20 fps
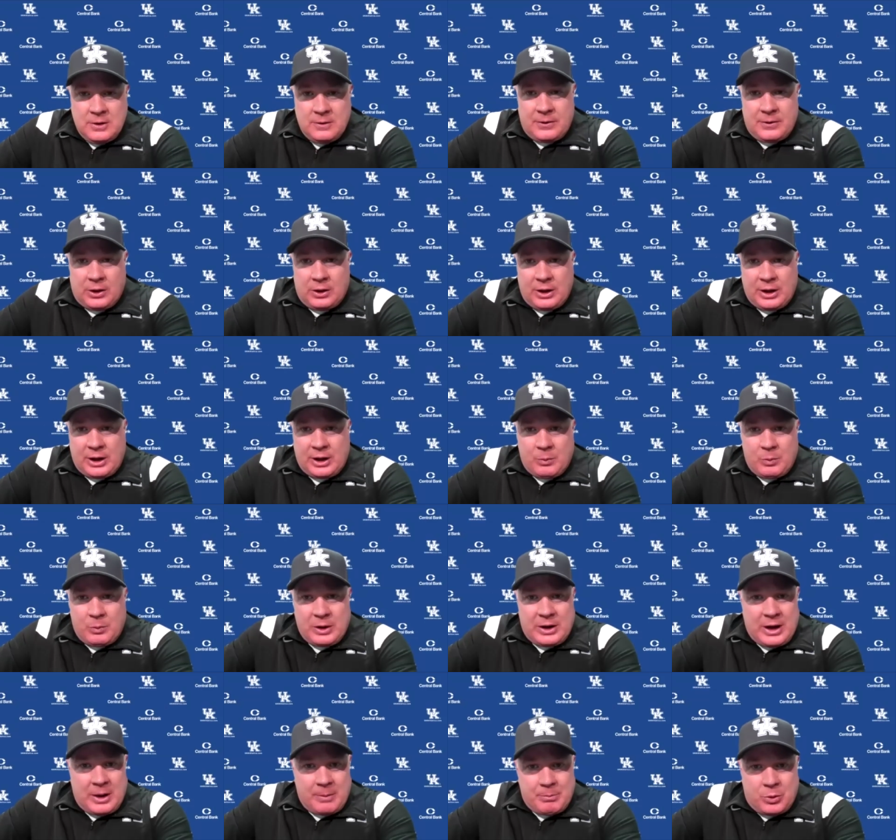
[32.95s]
Felt like we
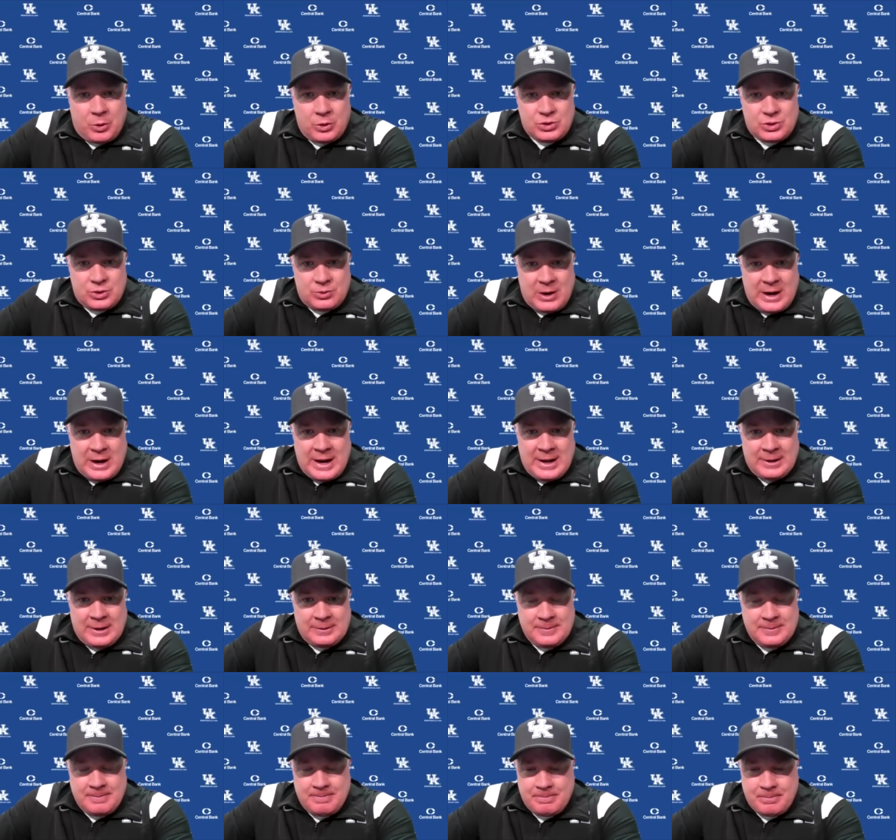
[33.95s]
got pushed around.
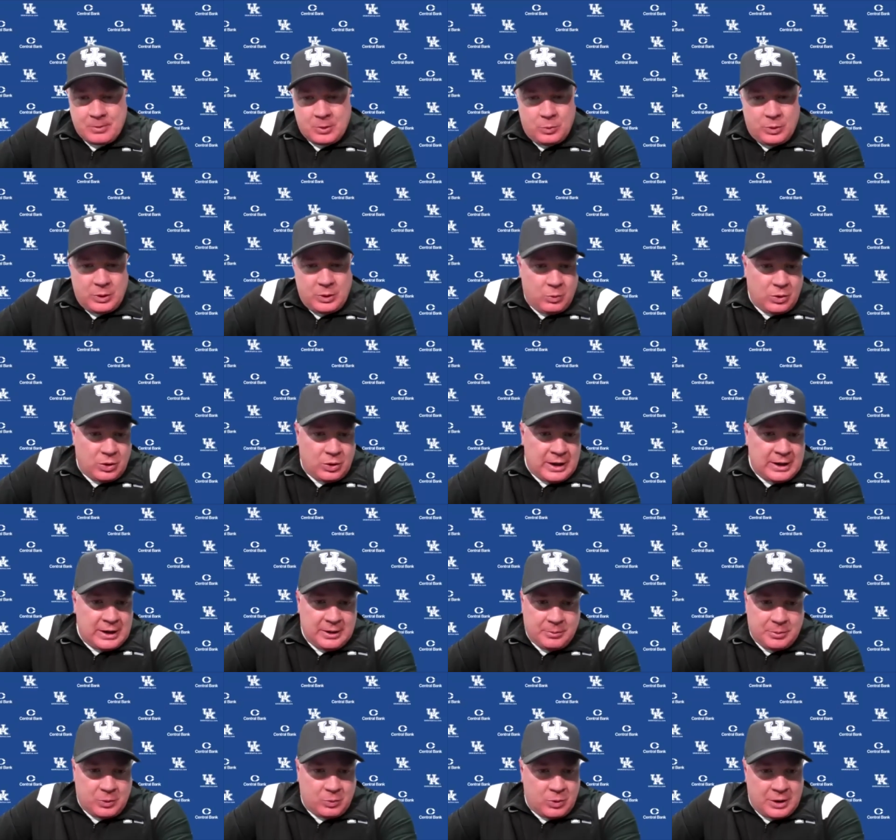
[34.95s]
We were not
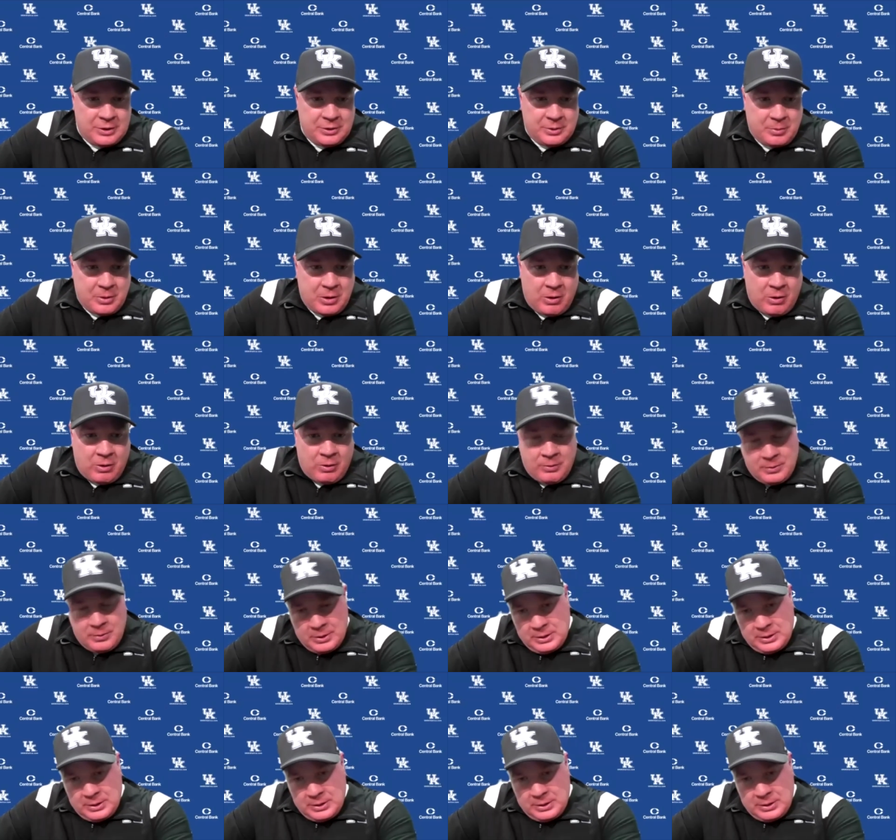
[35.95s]
able to run the ball.